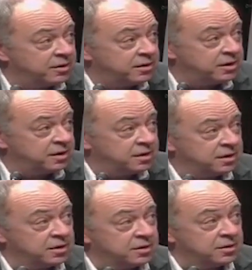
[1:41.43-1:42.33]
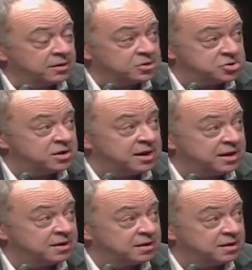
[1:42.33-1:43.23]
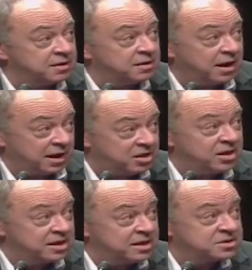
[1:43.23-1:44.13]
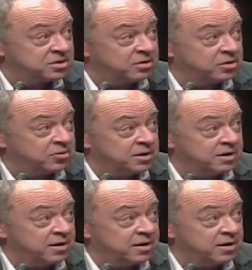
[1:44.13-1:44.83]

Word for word: in, in Joliette. I think that's concrete.